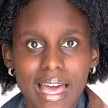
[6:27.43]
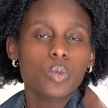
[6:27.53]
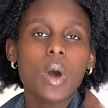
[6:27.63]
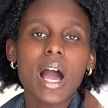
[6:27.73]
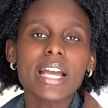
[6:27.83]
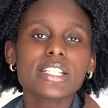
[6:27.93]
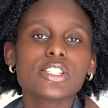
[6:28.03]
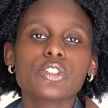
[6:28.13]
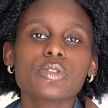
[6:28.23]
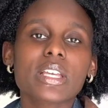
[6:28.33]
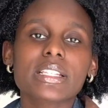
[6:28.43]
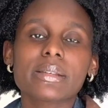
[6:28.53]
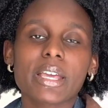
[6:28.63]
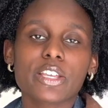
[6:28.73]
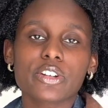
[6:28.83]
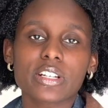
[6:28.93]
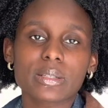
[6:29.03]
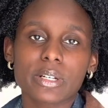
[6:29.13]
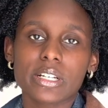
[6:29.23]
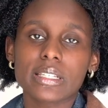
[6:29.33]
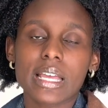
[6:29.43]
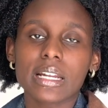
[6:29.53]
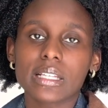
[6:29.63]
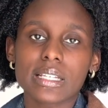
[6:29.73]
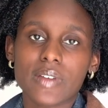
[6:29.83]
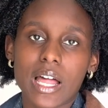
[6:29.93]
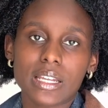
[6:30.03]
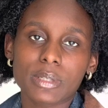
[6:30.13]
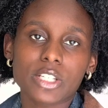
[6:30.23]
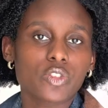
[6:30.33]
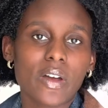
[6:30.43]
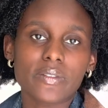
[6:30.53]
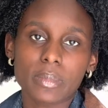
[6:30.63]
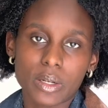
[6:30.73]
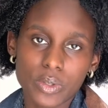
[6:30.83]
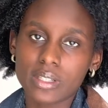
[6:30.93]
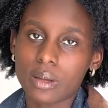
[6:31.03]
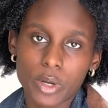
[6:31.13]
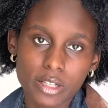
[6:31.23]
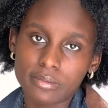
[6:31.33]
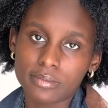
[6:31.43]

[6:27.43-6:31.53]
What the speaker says: Why do you get to make your experience any less valid because you haven't been with someone?